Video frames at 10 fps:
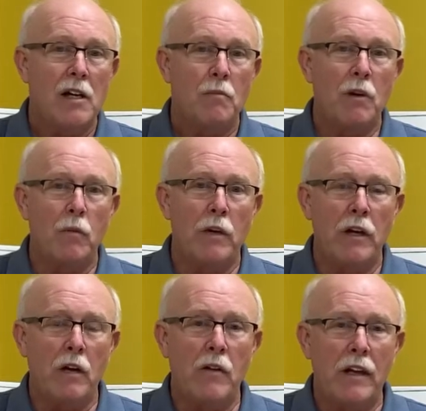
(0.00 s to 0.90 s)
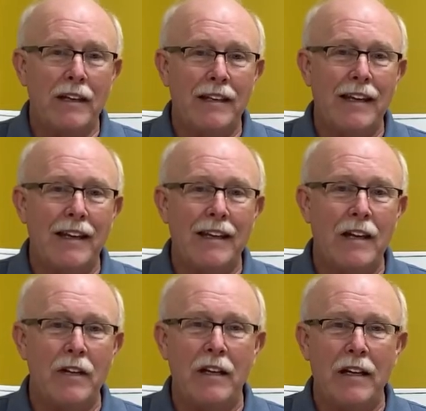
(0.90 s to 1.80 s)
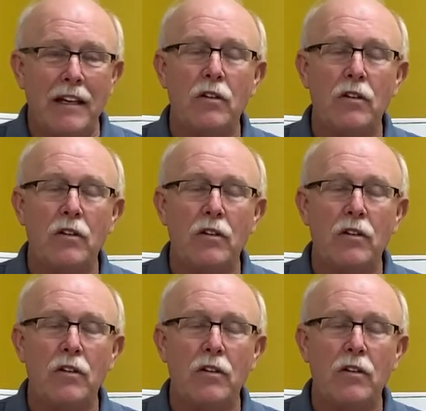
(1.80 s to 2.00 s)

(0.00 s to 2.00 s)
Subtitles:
but we know that he did, and then he